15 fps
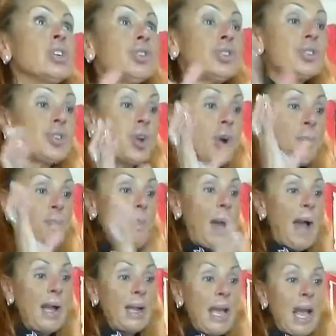to go
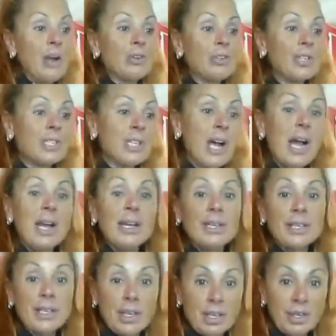back outside
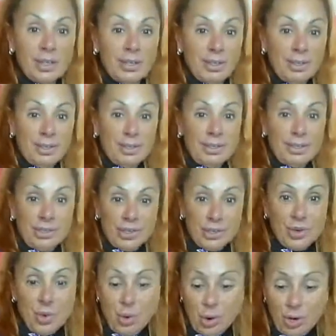the
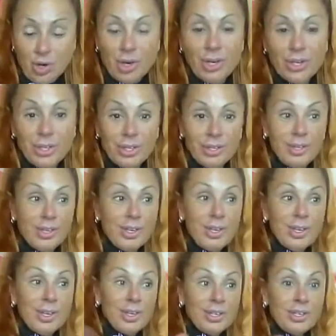door
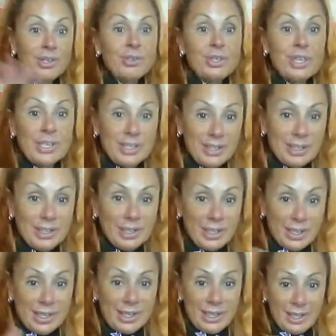I
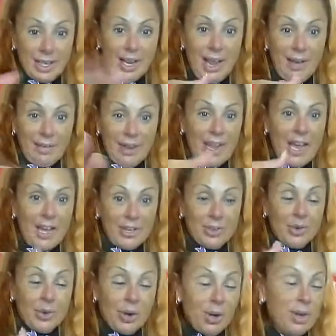have a cat
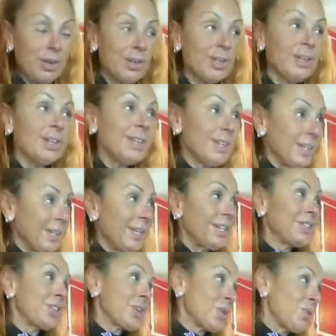door. It
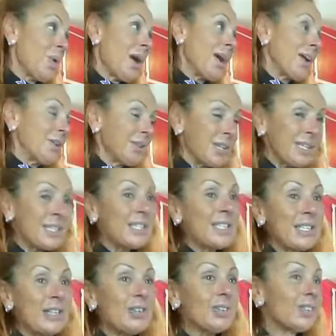took a while.
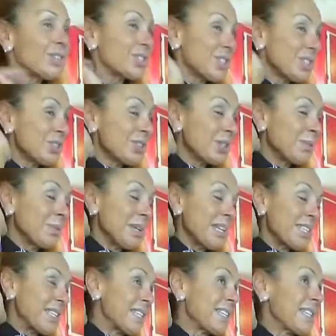There's still some
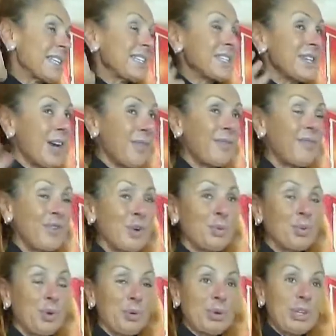leaks. It's not
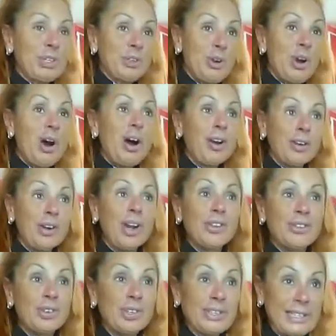foolproof because there are
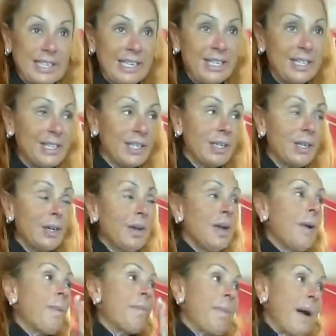other leaks.
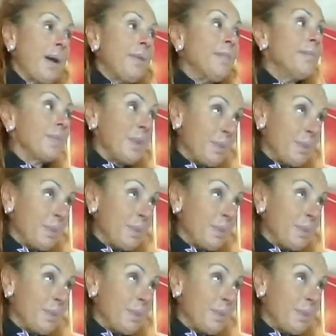But the